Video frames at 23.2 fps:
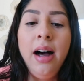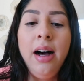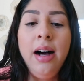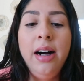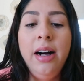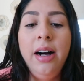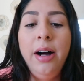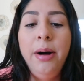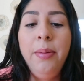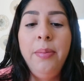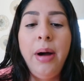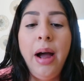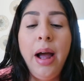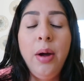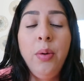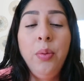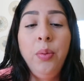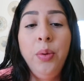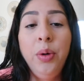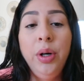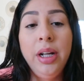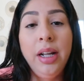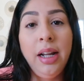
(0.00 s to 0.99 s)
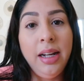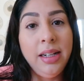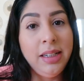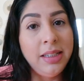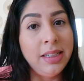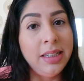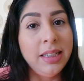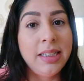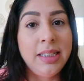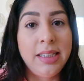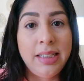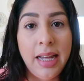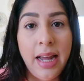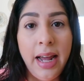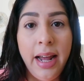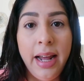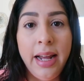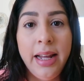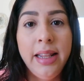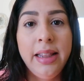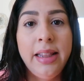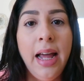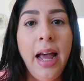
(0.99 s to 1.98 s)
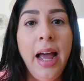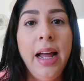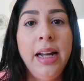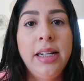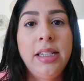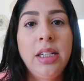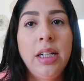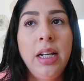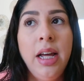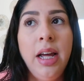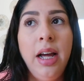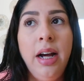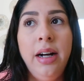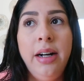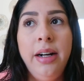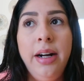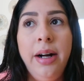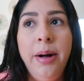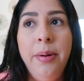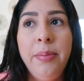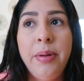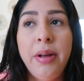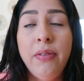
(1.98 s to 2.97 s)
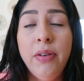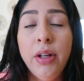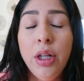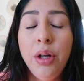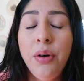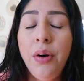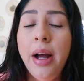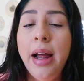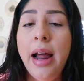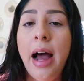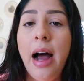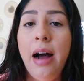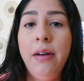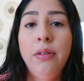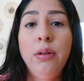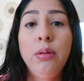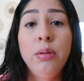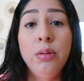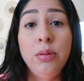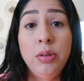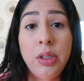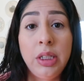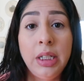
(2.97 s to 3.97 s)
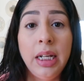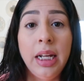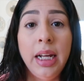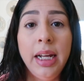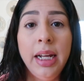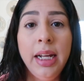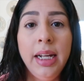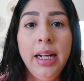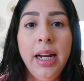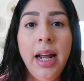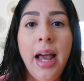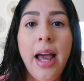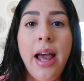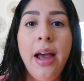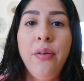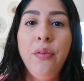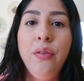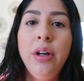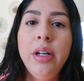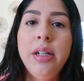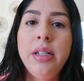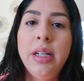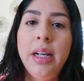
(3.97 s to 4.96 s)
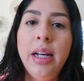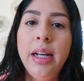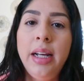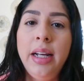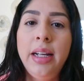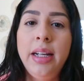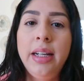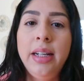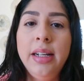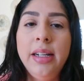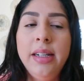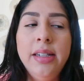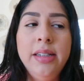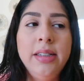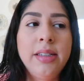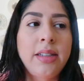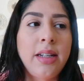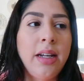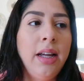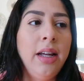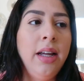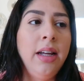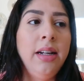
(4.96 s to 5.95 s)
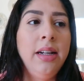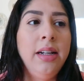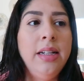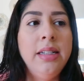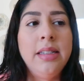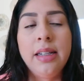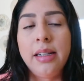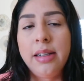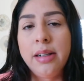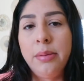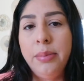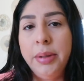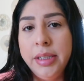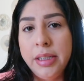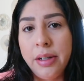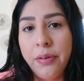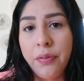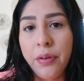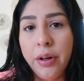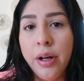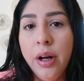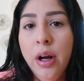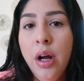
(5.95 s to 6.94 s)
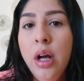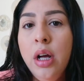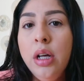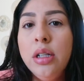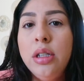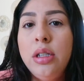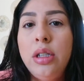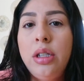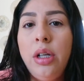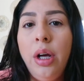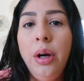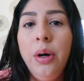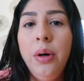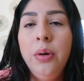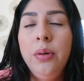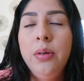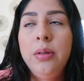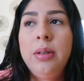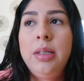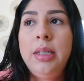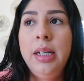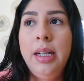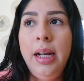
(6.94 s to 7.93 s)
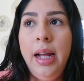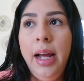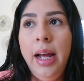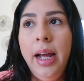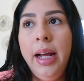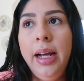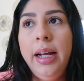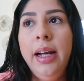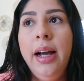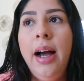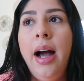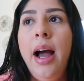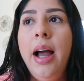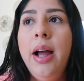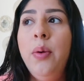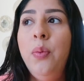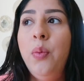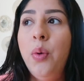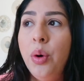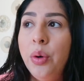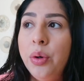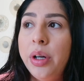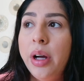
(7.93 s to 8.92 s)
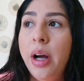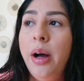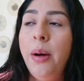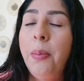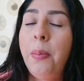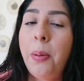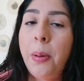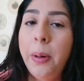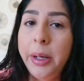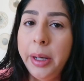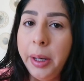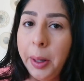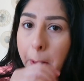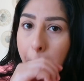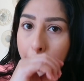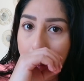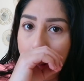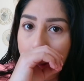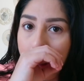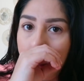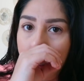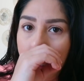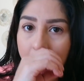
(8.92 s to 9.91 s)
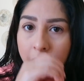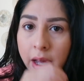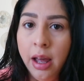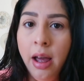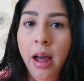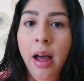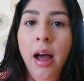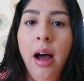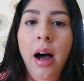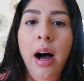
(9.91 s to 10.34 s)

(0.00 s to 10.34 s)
Um, I would like to say that um, even though I have a routine, every day is kind of, is a little bit different. So today I woke up pretty early.